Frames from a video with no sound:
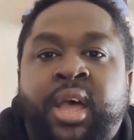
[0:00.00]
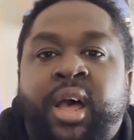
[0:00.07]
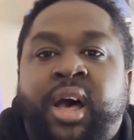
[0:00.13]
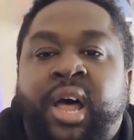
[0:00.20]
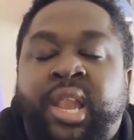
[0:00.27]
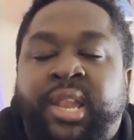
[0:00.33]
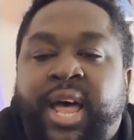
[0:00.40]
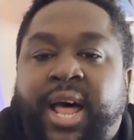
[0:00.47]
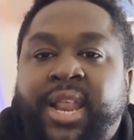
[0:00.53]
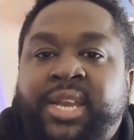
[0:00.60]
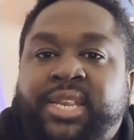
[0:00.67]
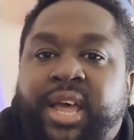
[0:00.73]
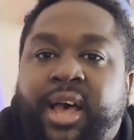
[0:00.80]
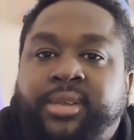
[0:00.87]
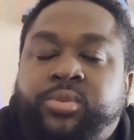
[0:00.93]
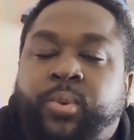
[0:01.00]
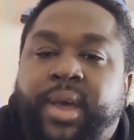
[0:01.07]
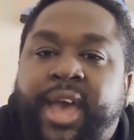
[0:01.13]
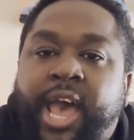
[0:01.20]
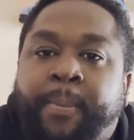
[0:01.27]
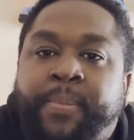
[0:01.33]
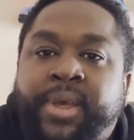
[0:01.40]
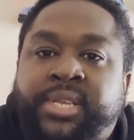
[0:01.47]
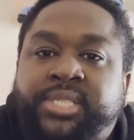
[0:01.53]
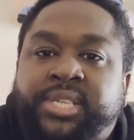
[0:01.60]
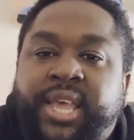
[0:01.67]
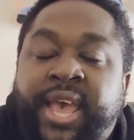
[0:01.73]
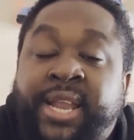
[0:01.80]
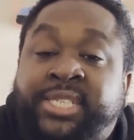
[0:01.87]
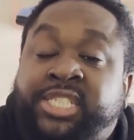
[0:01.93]
A lot of times what happens,
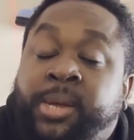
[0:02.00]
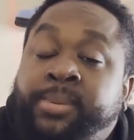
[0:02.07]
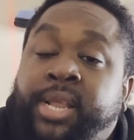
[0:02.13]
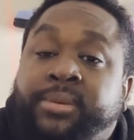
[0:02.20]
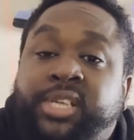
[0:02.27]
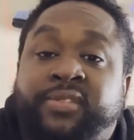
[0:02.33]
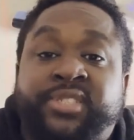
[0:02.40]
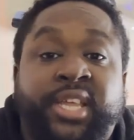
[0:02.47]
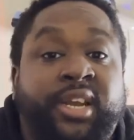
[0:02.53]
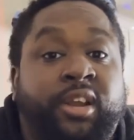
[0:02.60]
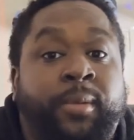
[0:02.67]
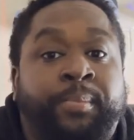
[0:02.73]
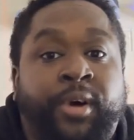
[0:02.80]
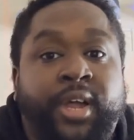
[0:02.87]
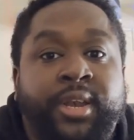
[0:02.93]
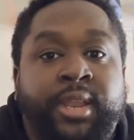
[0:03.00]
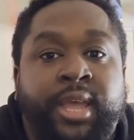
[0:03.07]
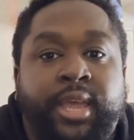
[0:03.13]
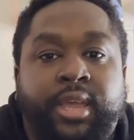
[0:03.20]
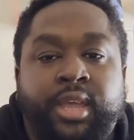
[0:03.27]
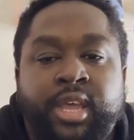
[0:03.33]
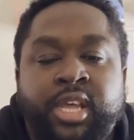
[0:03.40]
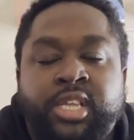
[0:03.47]
and sometimes I've seen it on Monday,